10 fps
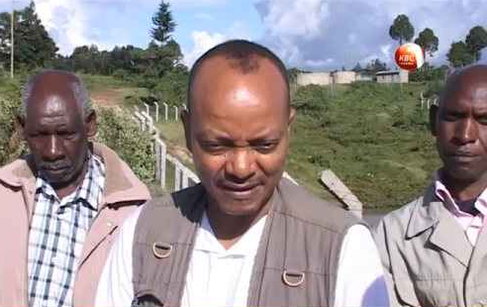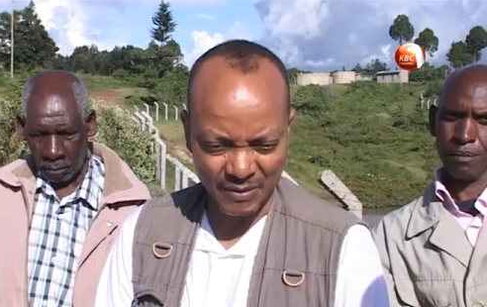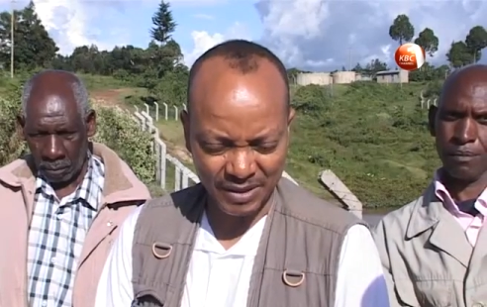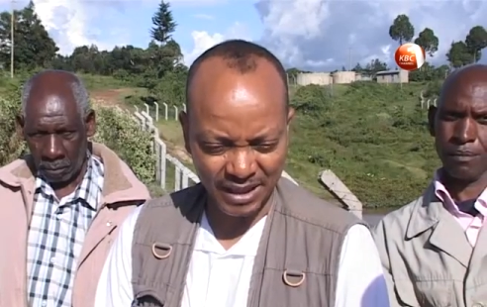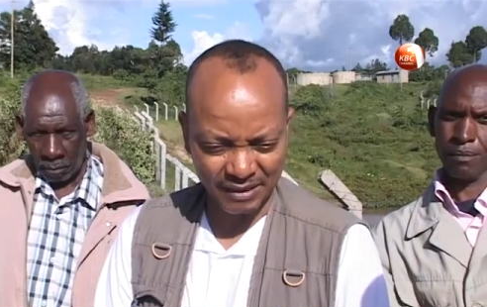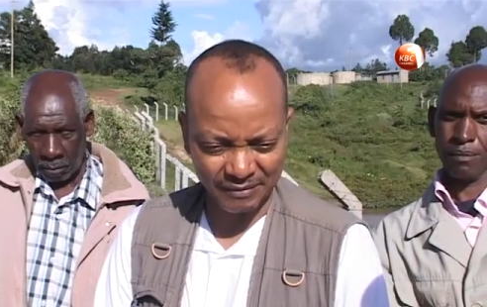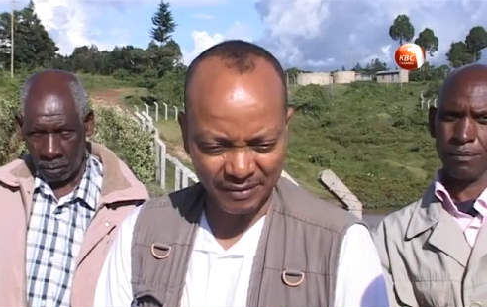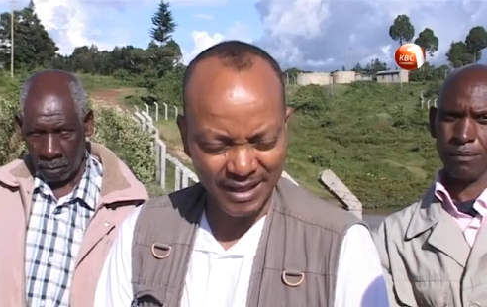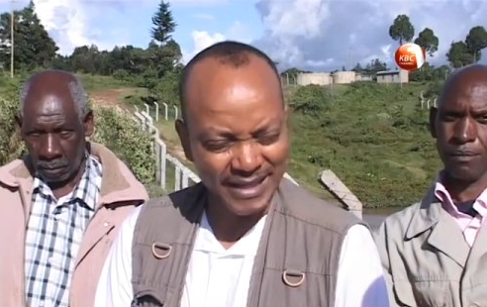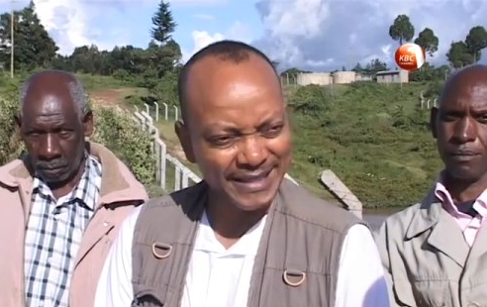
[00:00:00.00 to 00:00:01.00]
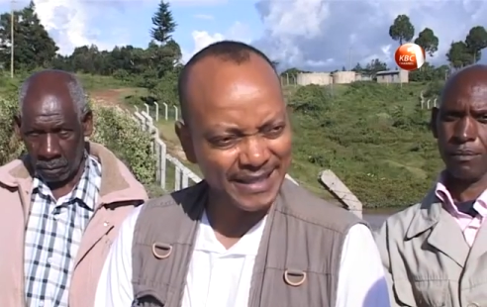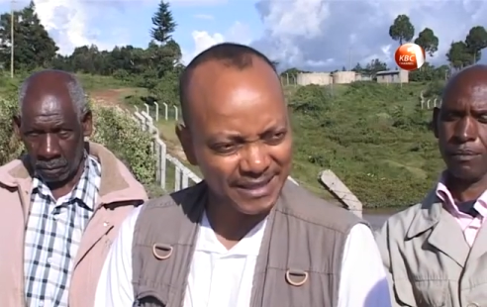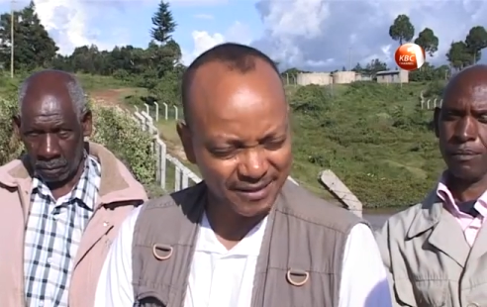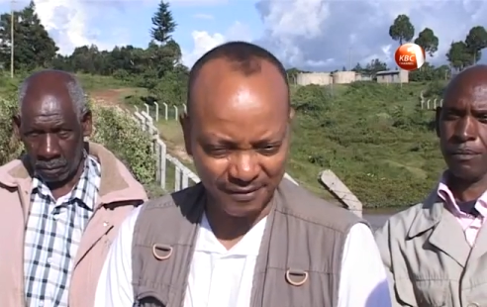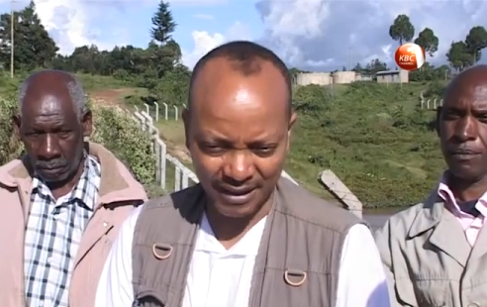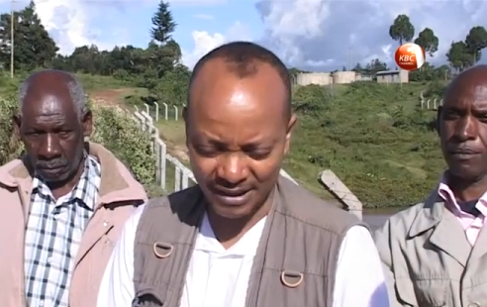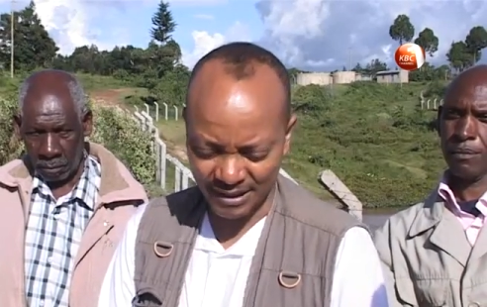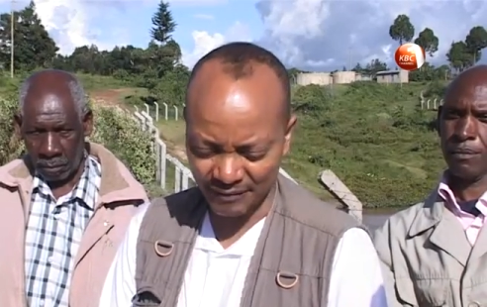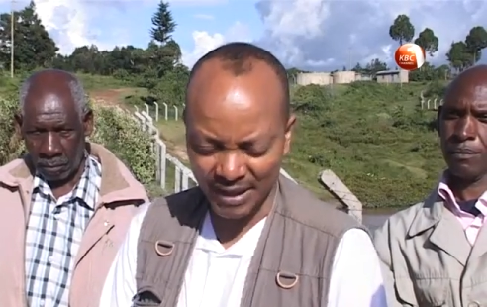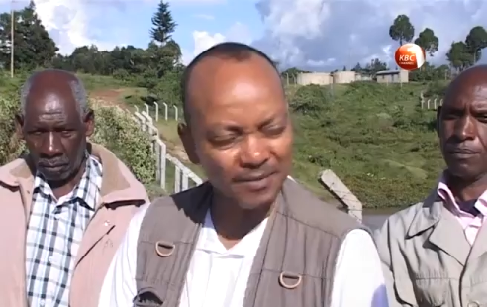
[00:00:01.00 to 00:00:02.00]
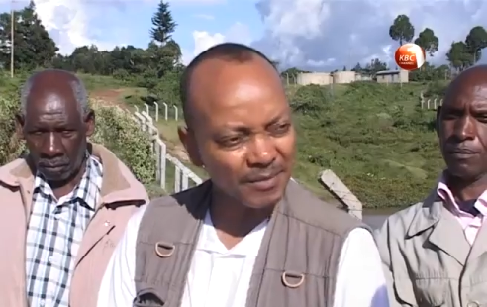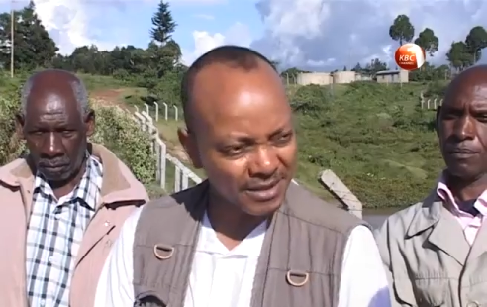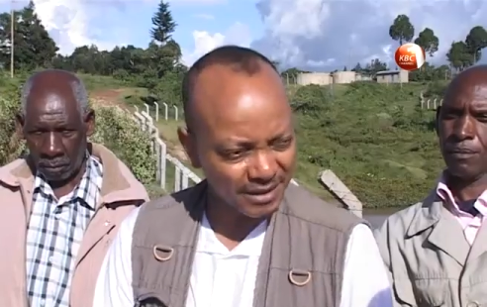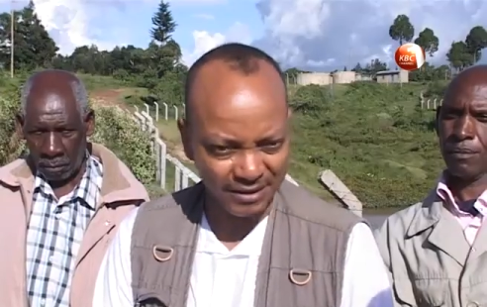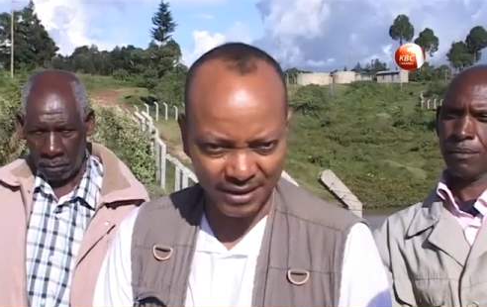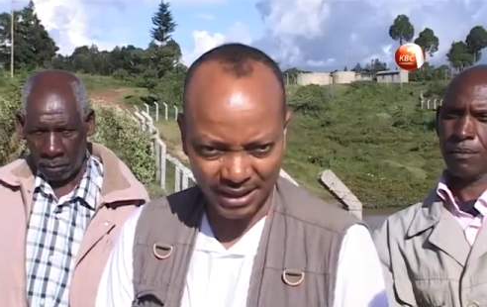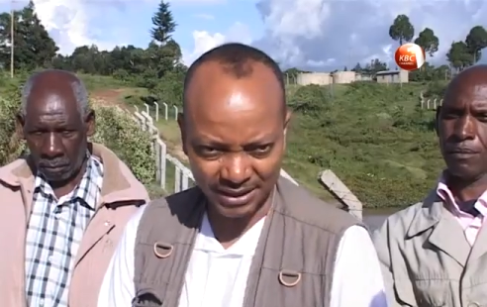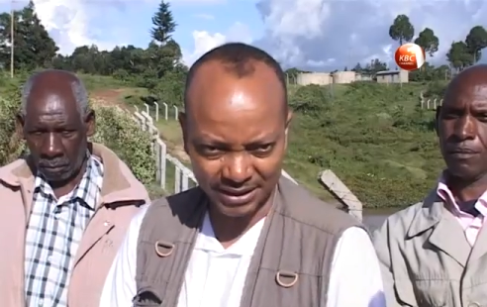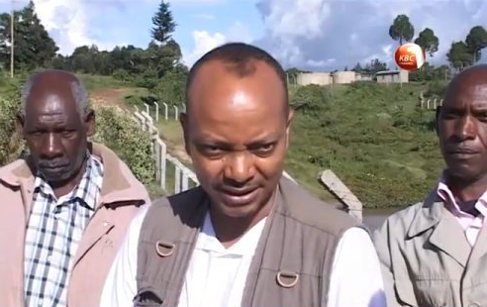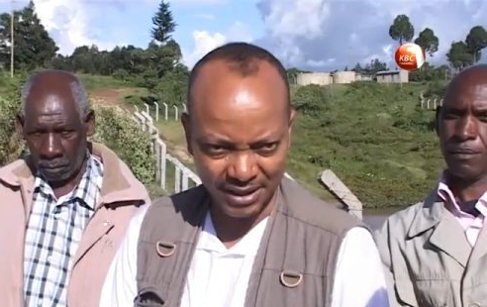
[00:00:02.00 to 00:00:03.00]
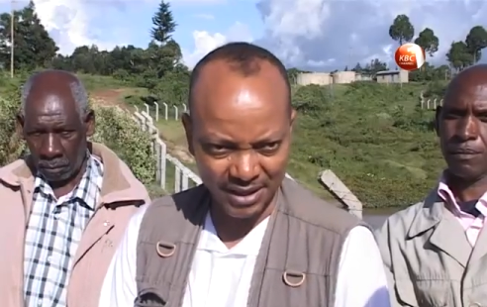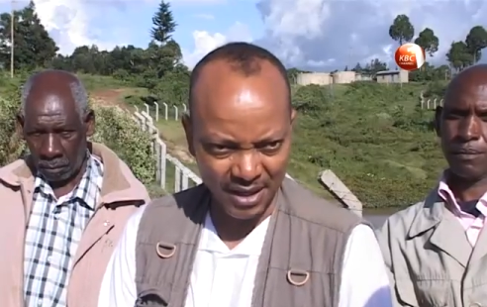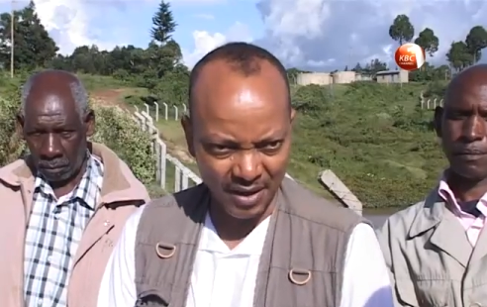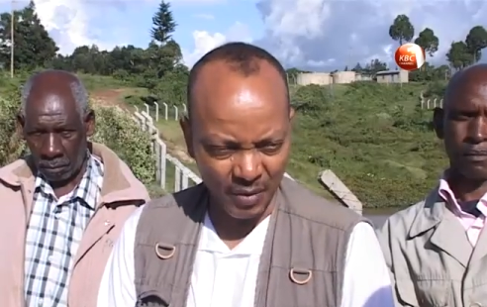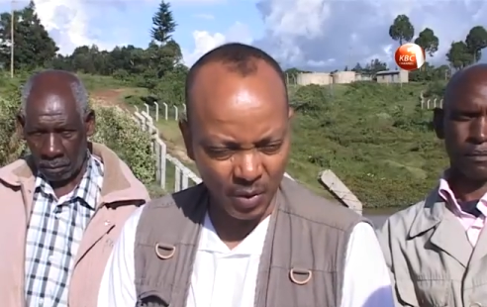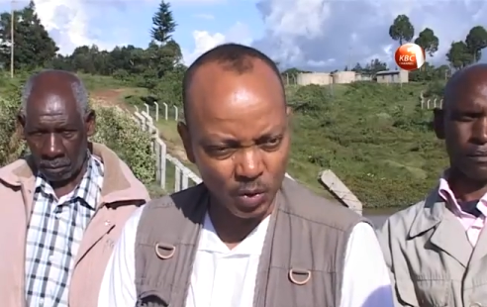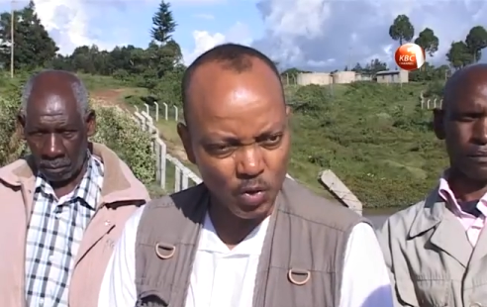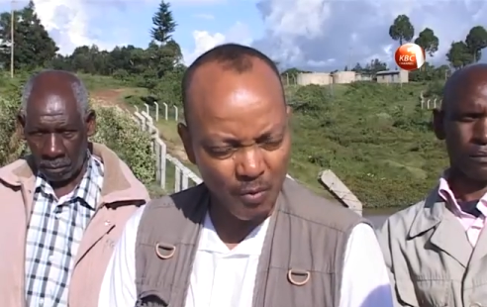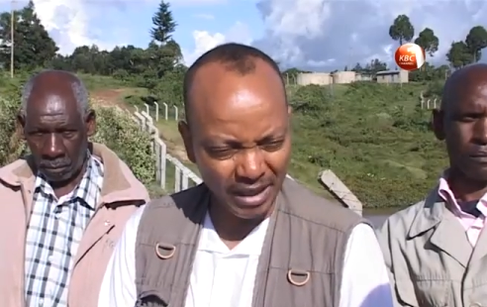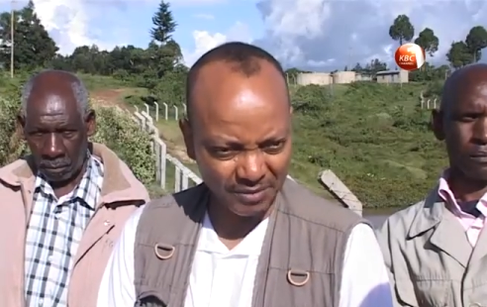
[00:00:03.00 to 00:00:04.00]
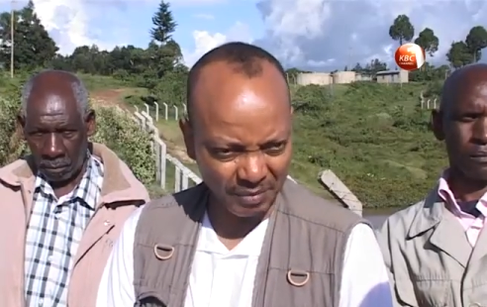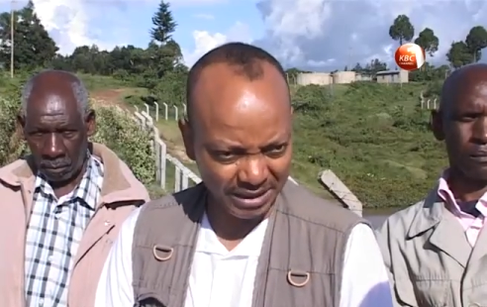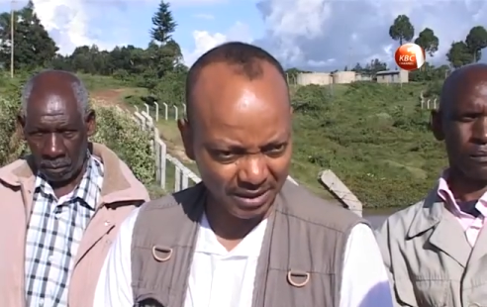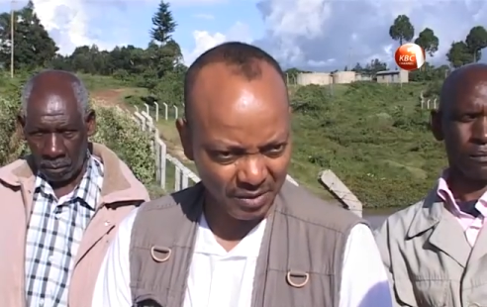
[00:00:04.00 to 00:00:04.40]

Speaker 1: which have intensified investments in irrigation, we could do much better.